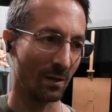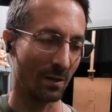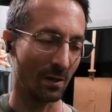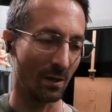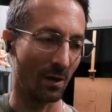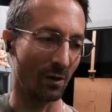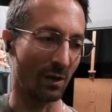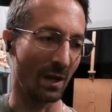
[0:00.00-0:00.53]

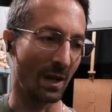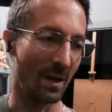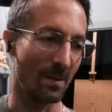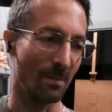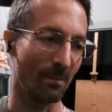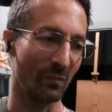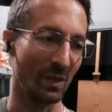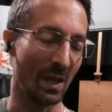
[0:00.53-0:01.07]
Okay.
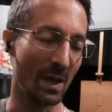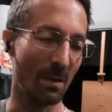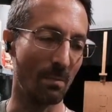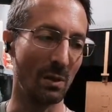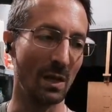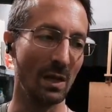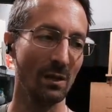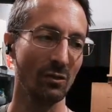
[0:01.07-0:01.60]
Yeah,
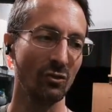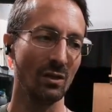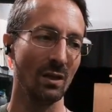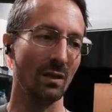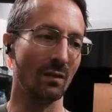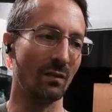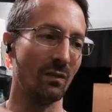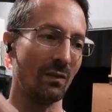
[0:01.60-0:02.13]

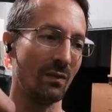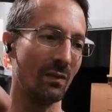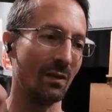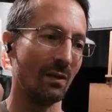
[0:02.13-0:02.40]
patience.